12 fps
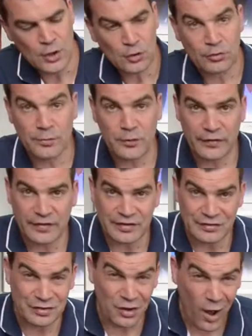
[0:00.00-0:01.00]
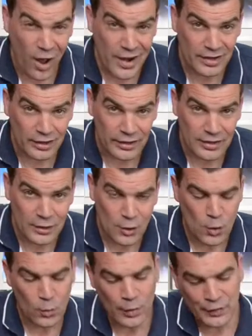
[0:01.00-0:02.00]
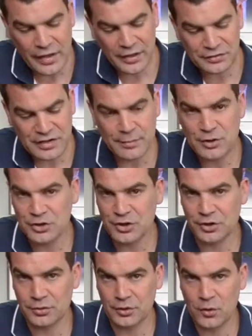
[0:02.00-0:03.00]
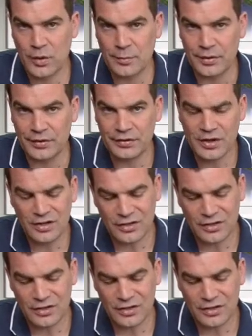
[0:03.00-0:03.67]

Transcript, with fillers: Removing these tidily without damaging your equipment